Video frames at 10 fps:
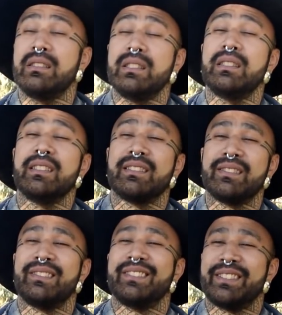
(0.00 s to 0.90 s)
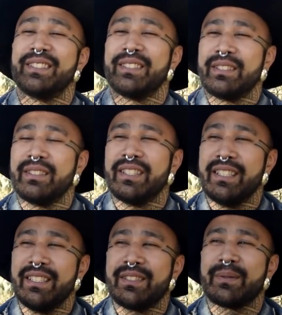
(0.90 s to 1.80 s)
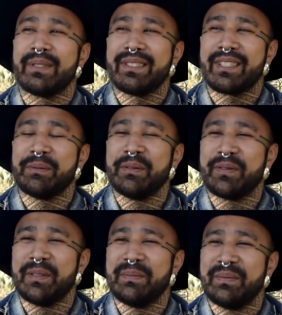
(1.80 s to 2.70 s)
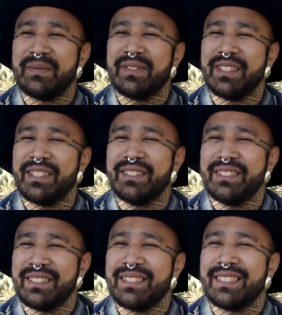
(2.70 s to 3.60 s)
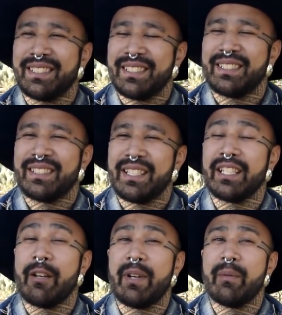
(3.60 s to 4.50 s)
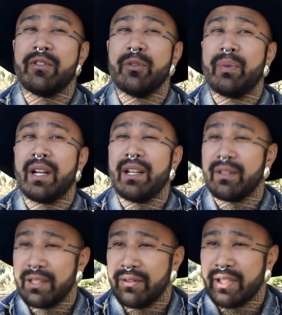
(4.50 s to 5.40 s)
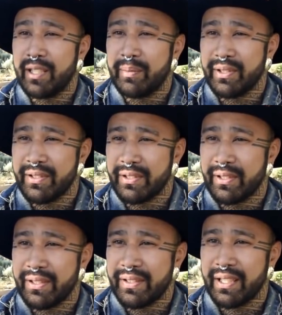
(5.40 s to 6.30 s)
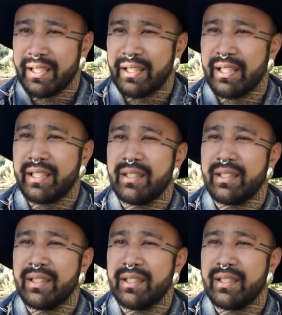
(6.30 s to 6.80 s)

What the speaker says: yeah, that's where it's coming from, you know. I think I might have been too proud even a couple years ago to say that